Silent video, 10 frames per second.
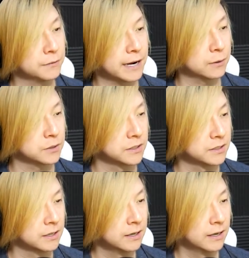of
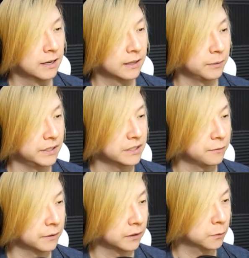houses, and we need to
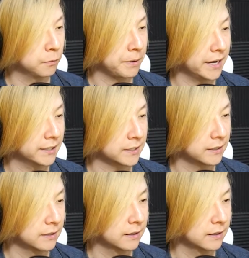fill in with paint.